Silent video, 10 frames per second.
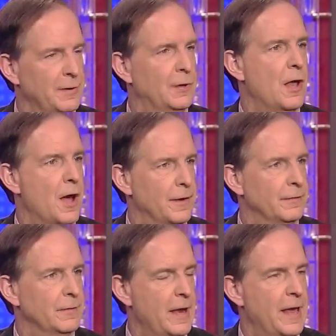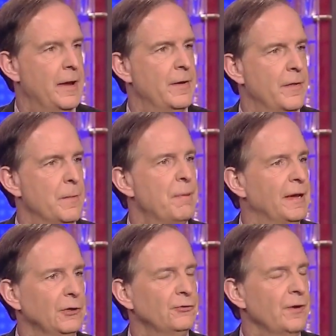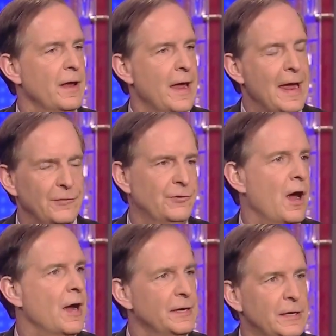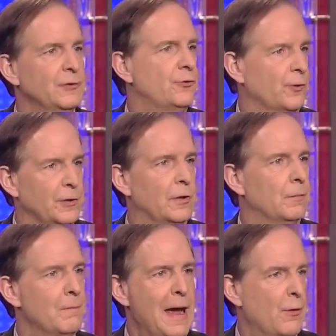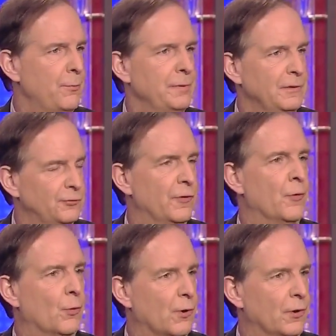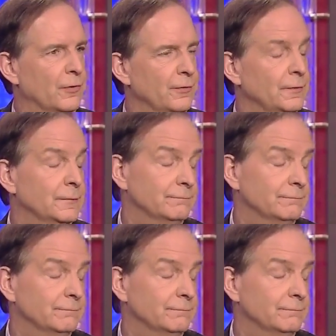bin Laden, and the biggest anti-Israel mouthpiece in the world.